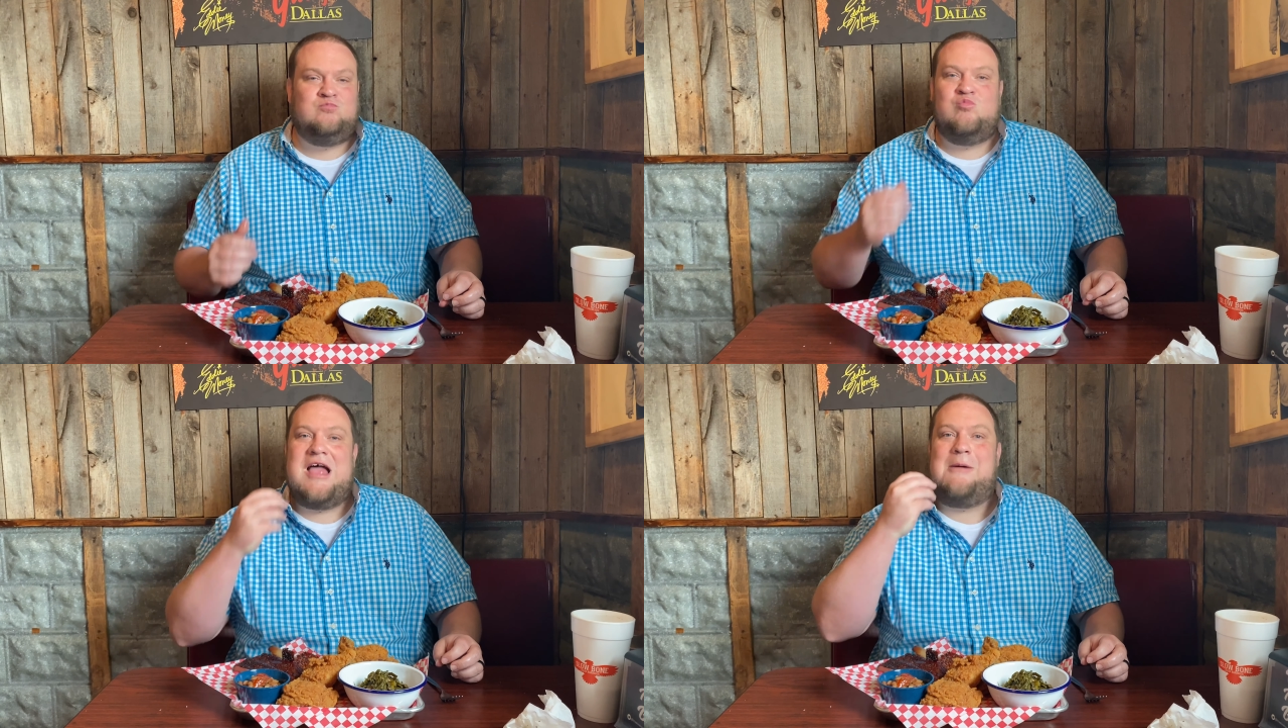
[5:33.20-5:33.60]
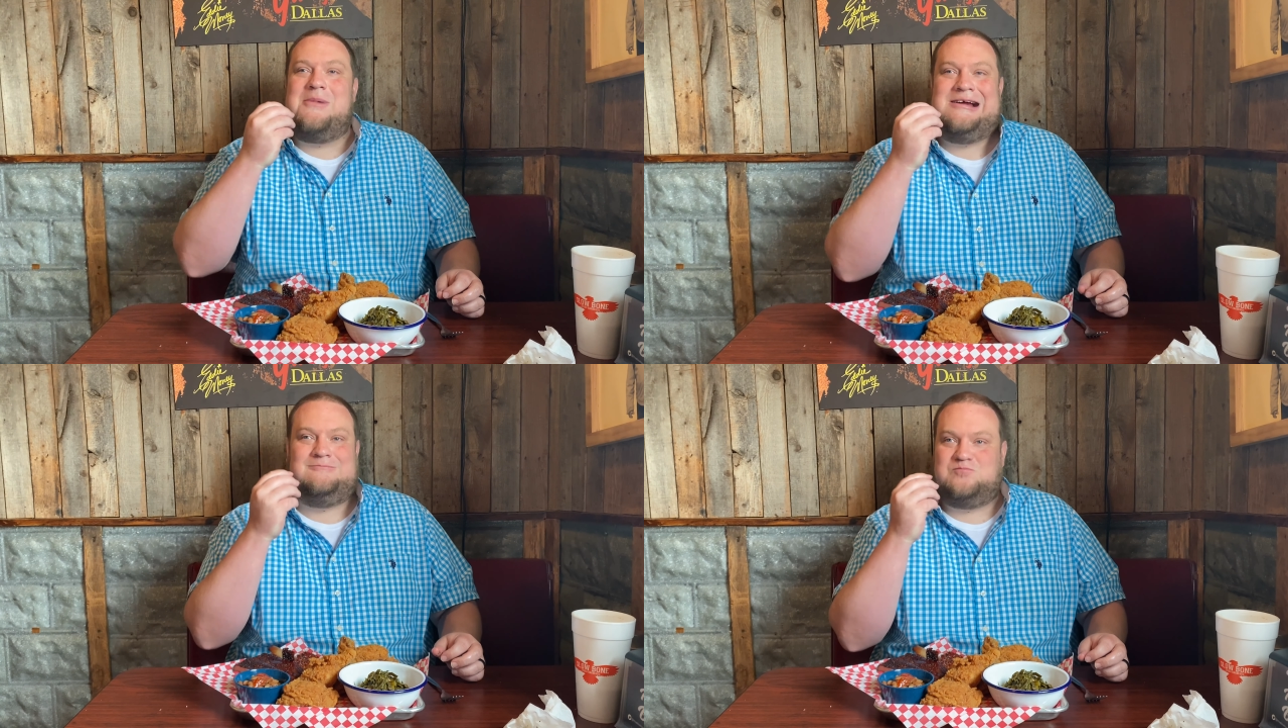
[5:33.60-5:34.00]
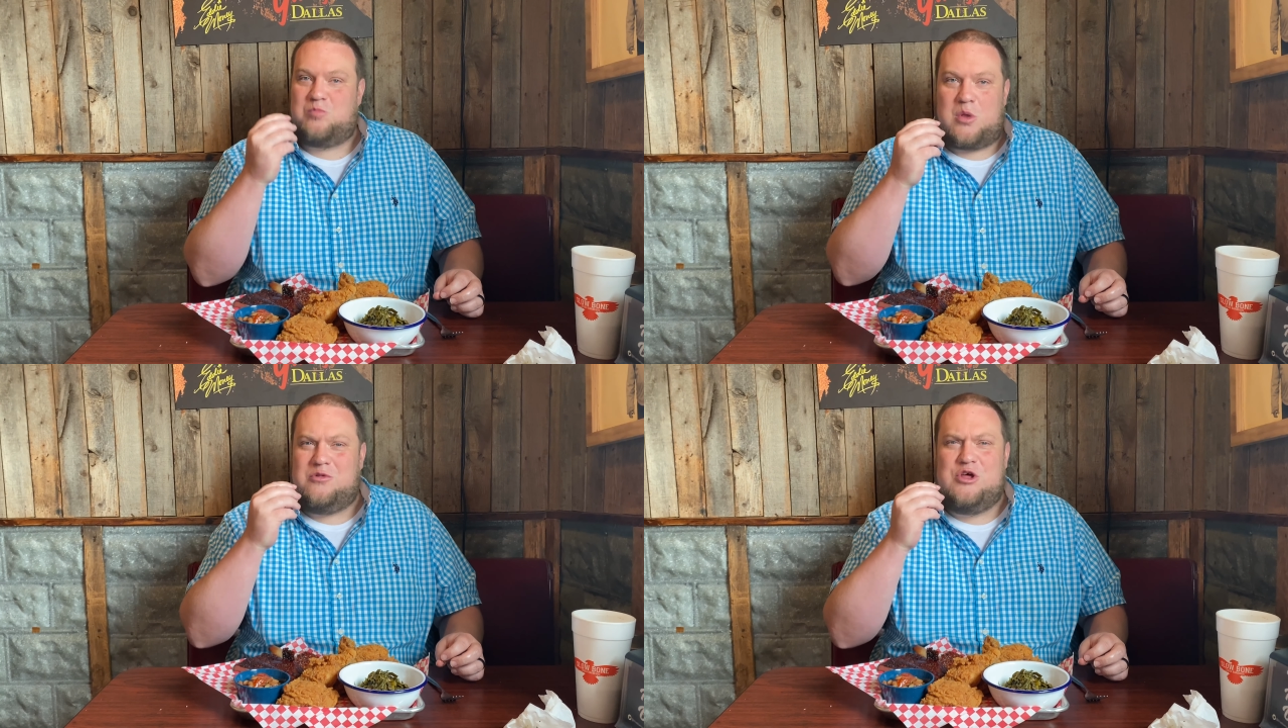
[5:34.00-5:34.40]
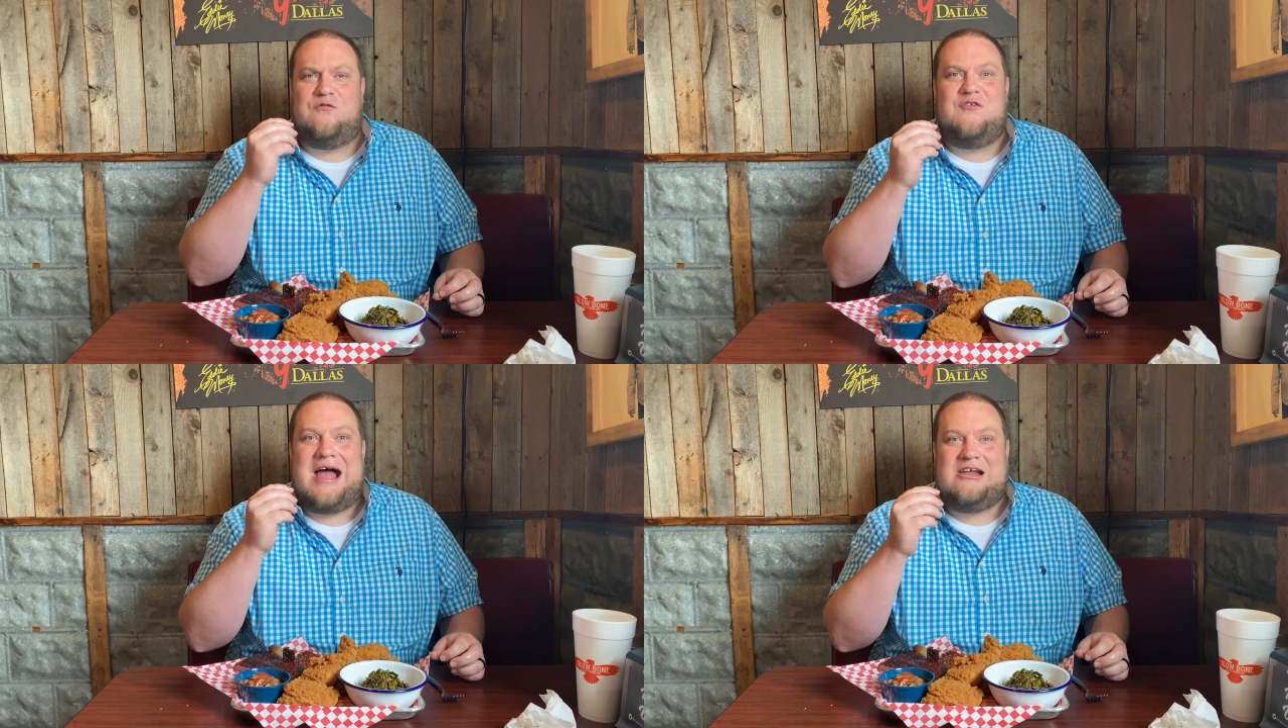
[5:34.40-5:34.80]
That bite, a little
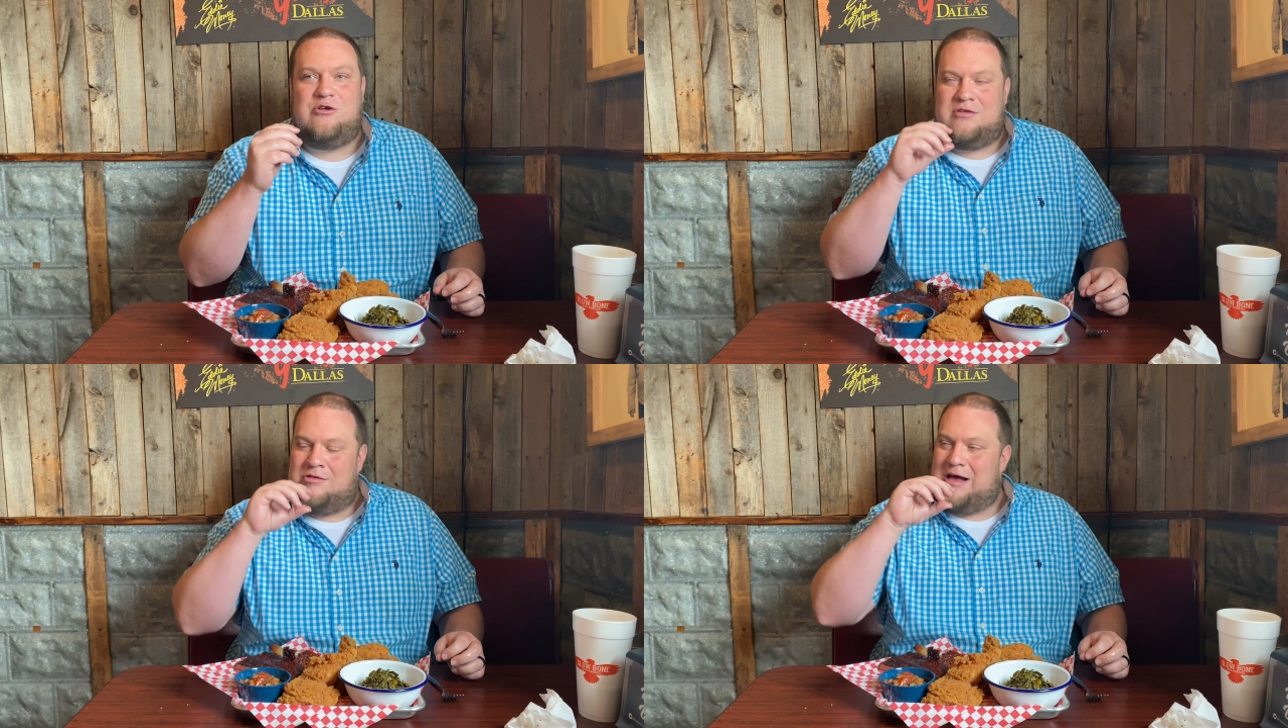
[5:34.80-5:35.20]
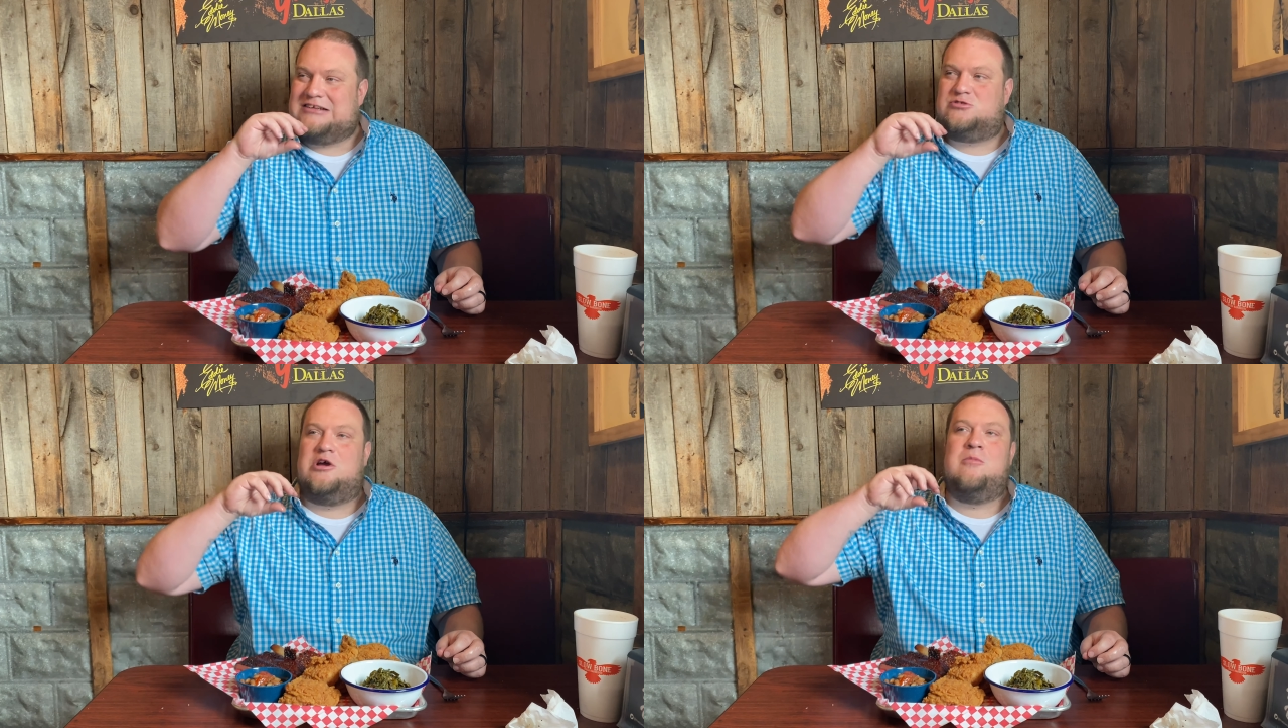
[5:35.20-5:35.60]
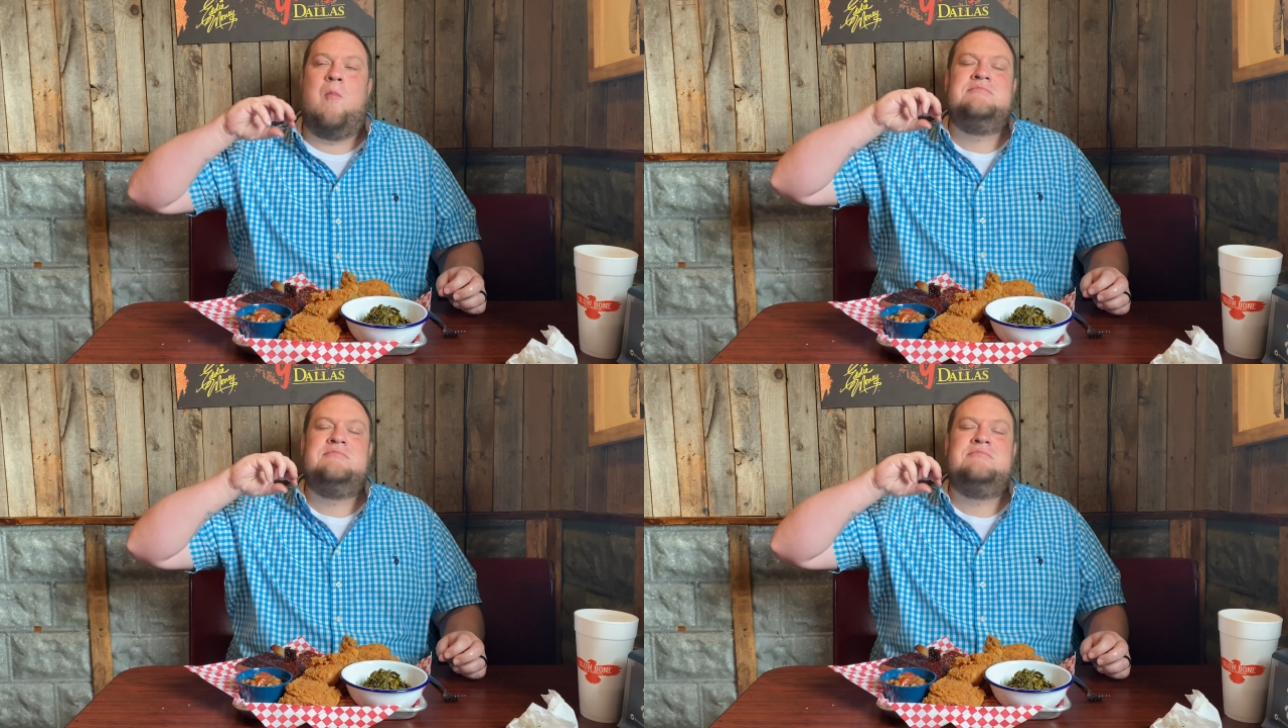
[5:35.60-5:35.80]
fattier than the last one.